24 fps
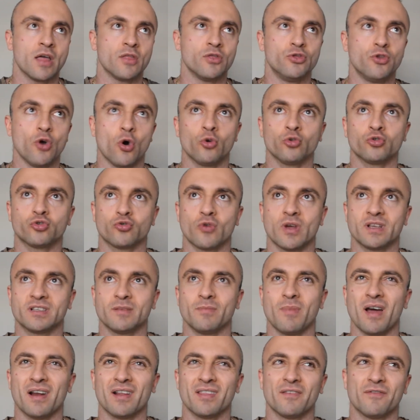Don't stress
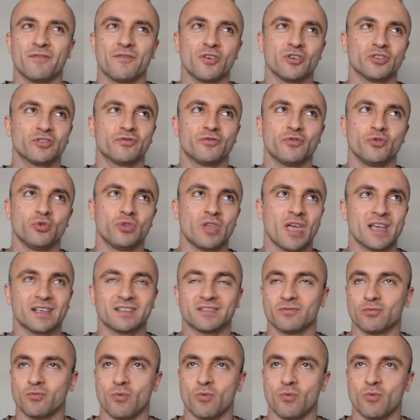about it. The first few tests,